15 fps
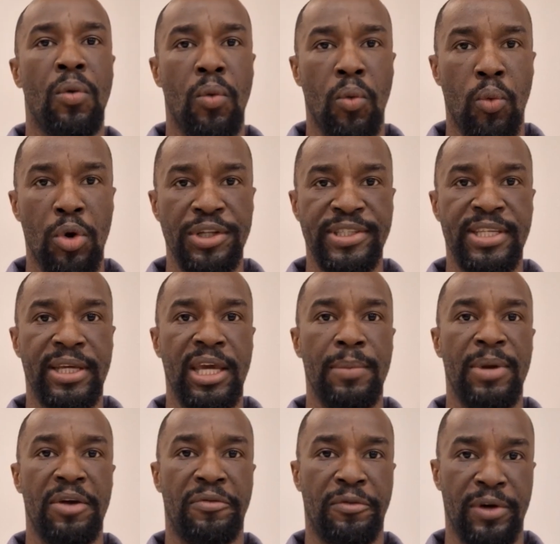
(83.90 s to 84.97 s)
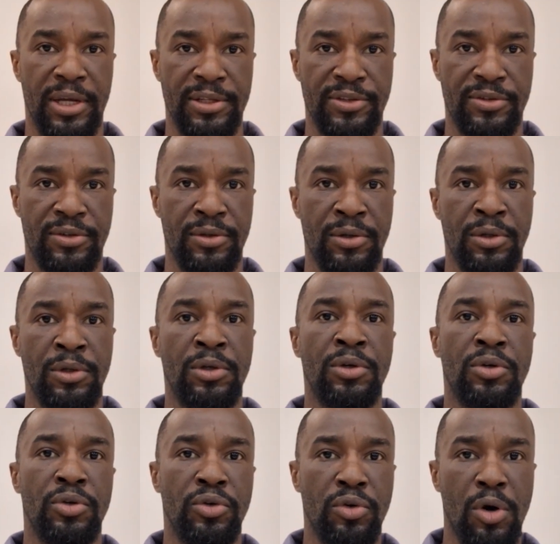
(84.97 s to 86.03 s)
Once again, my friends,
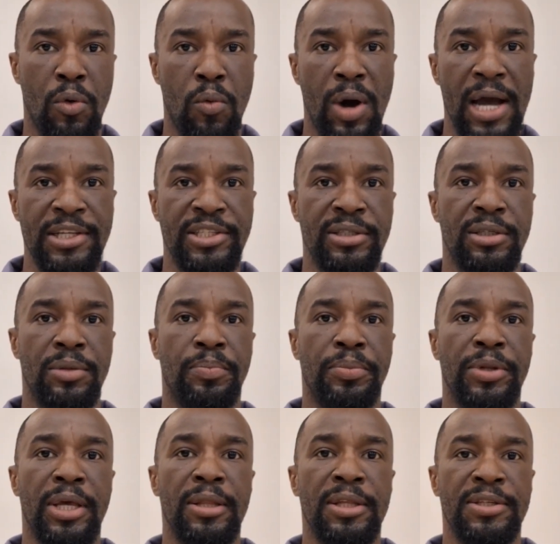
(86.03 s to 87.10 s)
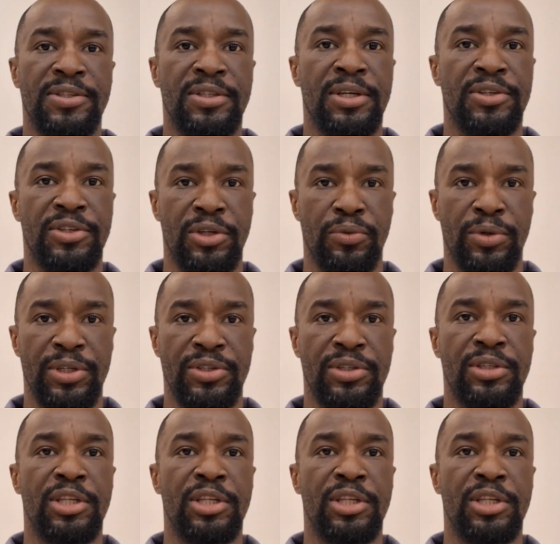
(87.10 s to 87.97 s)
you are watching the playlist series,